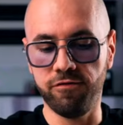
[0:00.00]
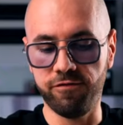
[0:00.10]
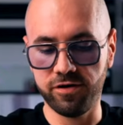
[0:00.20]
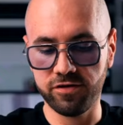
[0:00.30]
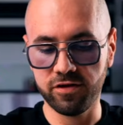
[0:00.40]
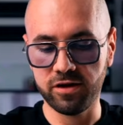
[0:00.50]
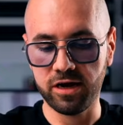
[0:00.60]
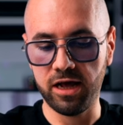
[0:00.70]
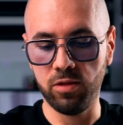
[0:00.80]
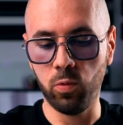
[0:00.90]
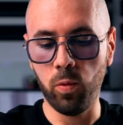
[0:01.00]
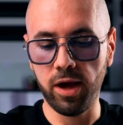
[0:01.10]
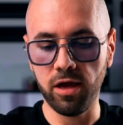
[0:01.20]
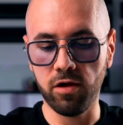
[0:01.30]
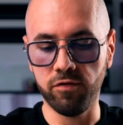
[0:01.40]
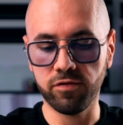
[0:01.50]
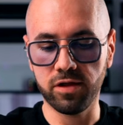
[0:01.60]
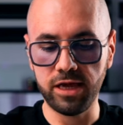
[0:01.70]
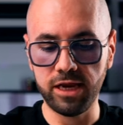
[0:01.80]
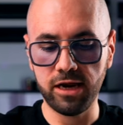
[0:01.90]
versatile way of
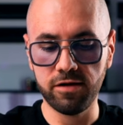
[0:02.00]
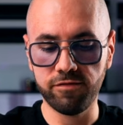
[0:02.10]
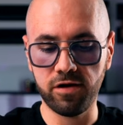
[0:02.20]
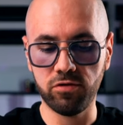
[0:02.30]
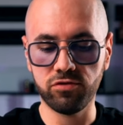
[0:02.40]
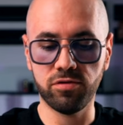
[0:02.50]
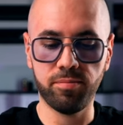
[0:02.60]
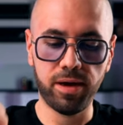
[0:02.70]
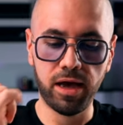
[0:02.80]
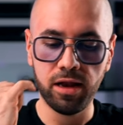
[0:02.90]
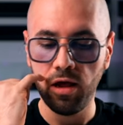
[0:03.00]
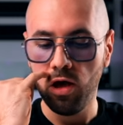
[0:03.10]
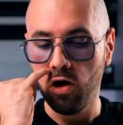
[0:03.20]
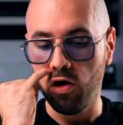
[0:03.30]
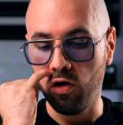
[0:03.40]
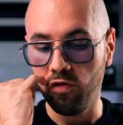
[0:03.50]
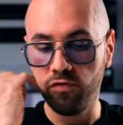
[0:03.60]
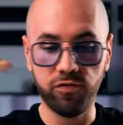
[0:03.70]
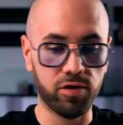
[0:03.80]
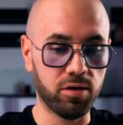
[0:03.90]
cleaning the fountain pen
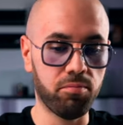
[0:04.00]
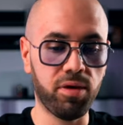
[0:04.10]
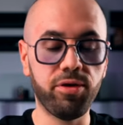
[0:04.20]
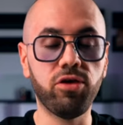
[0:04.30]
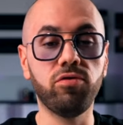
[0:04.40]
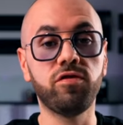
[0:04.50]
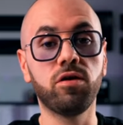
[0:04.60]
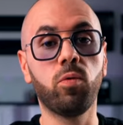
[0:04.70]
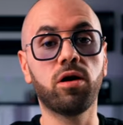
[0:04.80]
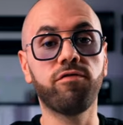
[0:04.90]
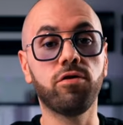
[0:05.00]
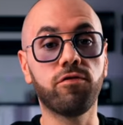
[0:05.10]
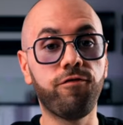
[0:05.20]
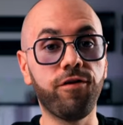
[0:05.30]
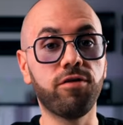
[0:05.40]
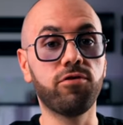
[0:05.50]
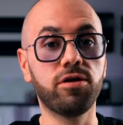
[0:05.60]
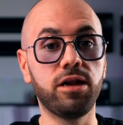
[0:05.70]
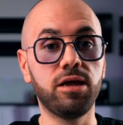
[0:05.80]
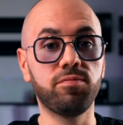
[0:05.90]
of uh, maybe using one of your
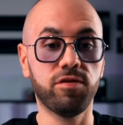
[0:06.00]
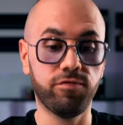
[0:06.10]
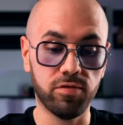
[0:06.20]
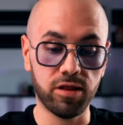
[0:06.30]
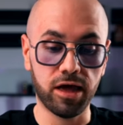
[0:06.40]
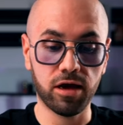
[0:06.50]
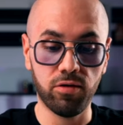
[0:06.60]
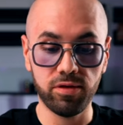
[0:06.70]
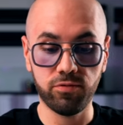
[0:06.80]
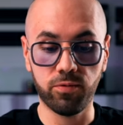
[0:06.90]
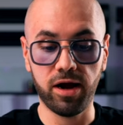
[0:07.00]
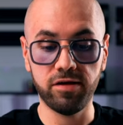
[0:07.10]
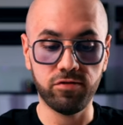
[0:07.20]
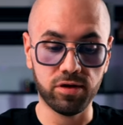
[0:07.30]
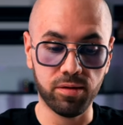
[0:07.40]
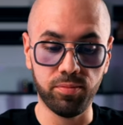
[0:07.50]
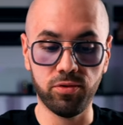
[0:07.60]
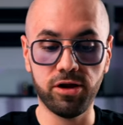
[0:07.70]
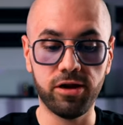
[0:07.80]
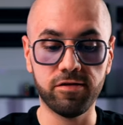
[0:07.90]
favorite nibs. If you like how it writes, you can
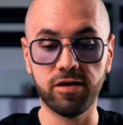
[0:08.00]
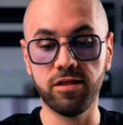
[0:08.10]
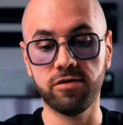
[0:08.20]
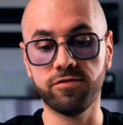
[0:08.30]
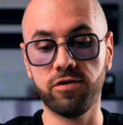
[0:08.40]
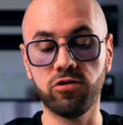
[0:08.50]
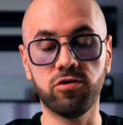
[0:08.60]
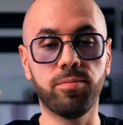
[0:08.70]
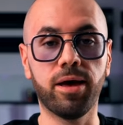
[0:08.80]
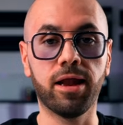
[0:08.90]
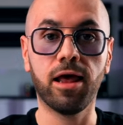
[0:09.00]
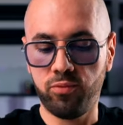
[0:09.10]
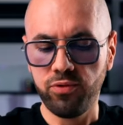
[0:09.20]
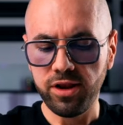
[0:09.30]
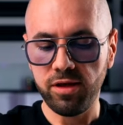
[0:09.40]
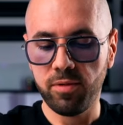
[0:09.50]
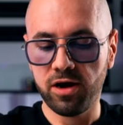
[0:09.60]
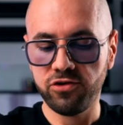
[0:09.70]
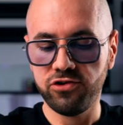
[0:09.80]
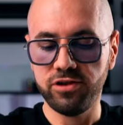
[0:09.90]
put it inside this fountain pen. Pretty
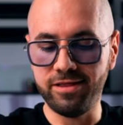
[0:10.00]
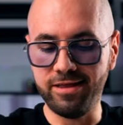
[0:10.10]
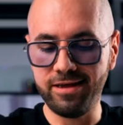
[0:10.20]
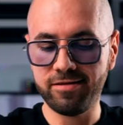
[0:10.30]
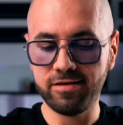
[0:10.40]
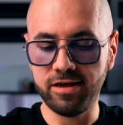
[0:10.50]
much this